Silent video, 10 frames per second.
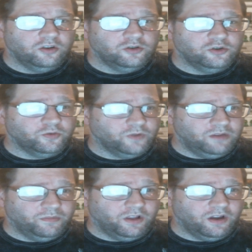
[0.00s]

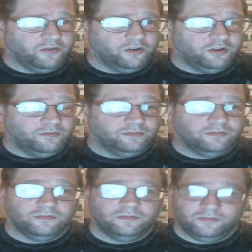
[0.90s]
Dream Lover
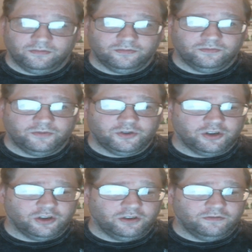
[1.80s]

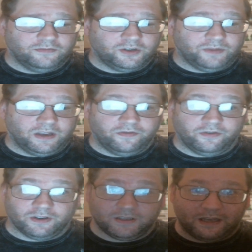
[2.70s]
should speak
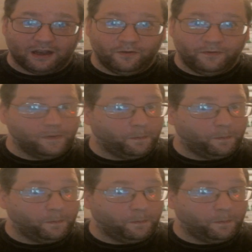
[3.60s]
for itself.